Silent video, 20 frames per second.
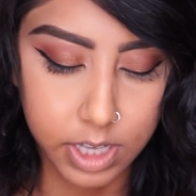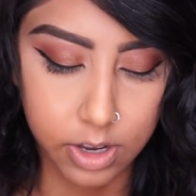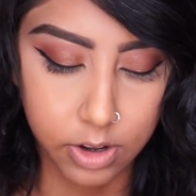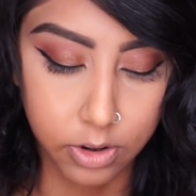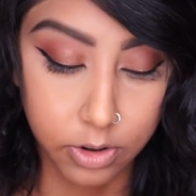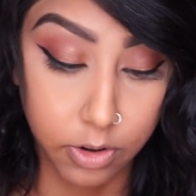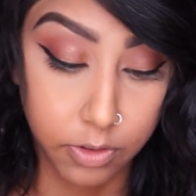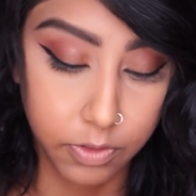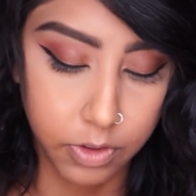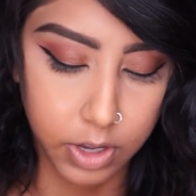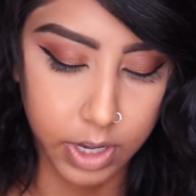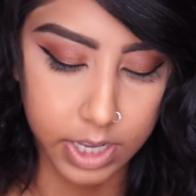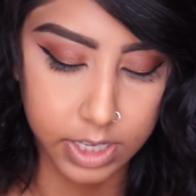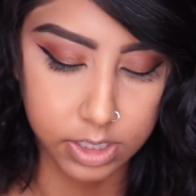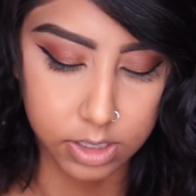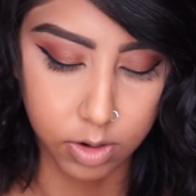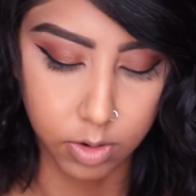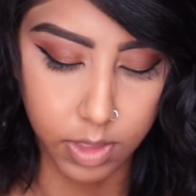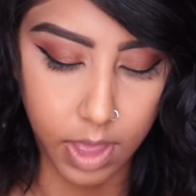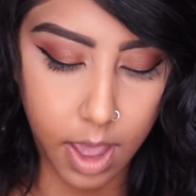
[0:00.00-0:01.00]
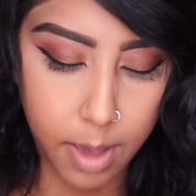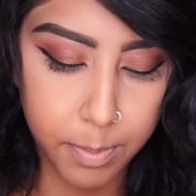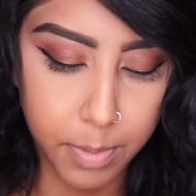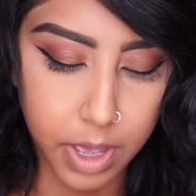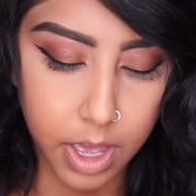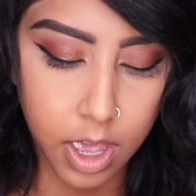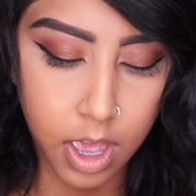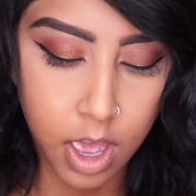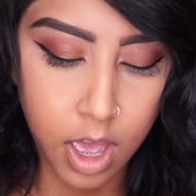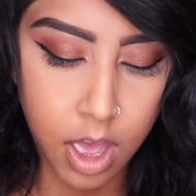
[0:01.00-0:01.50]
I don't know if you guys know that,
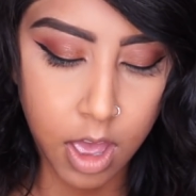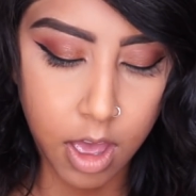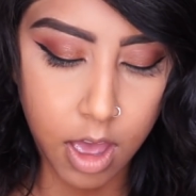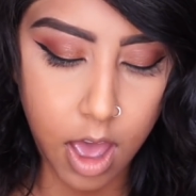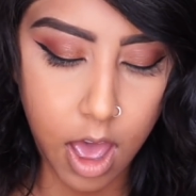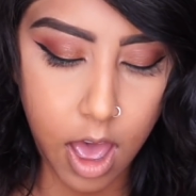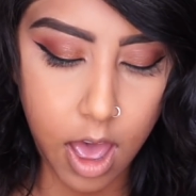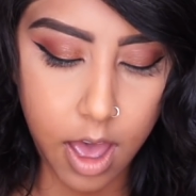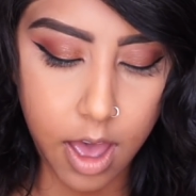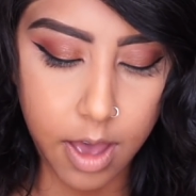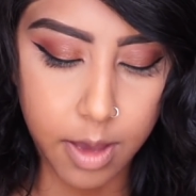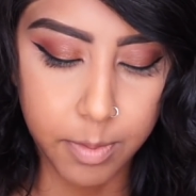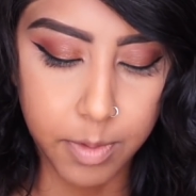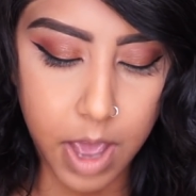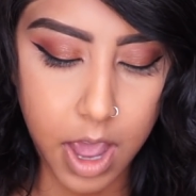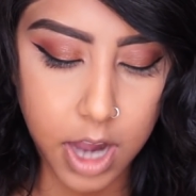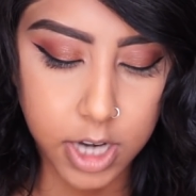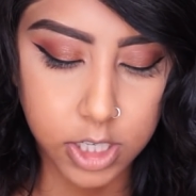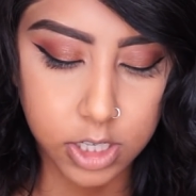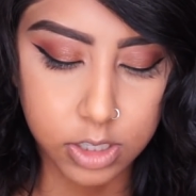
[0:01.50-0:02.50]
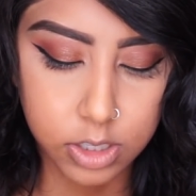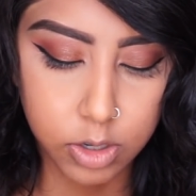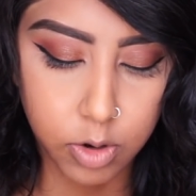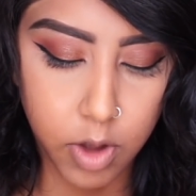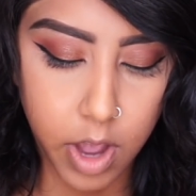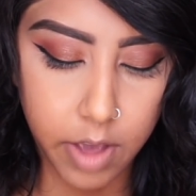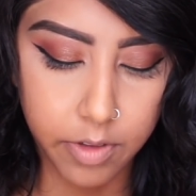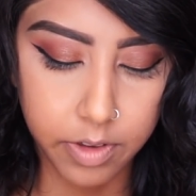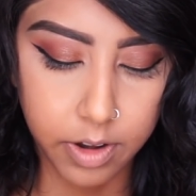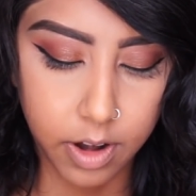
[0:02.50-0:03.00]
but I just
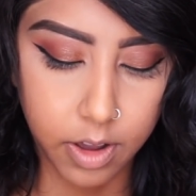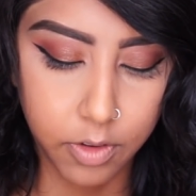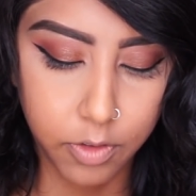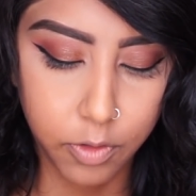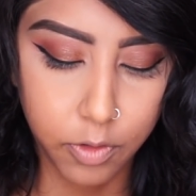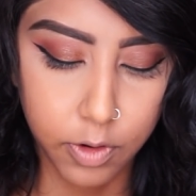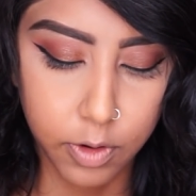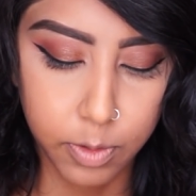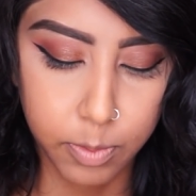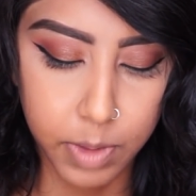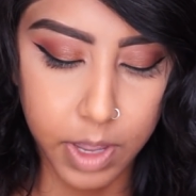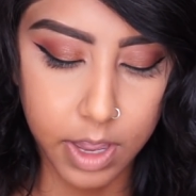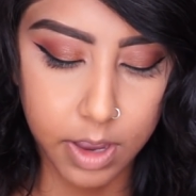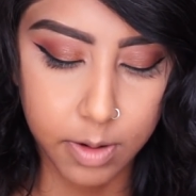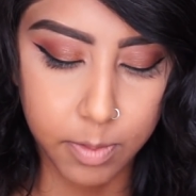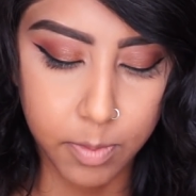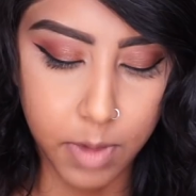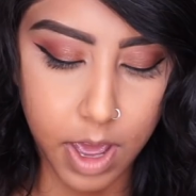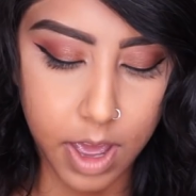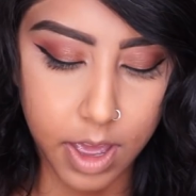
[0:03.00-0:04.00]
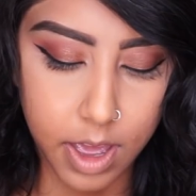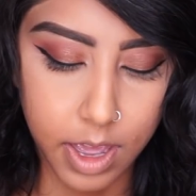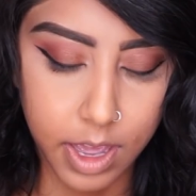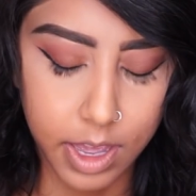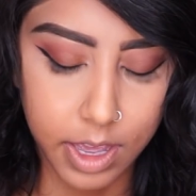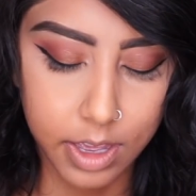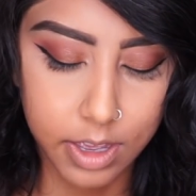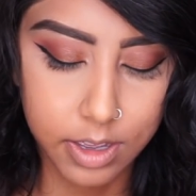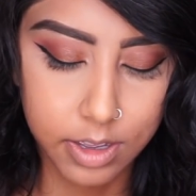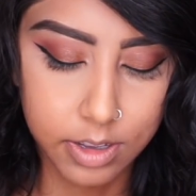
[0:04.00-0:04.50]
don't have enough room in
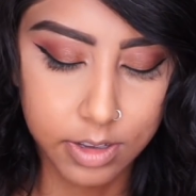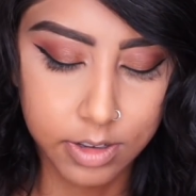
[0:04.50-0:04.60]
my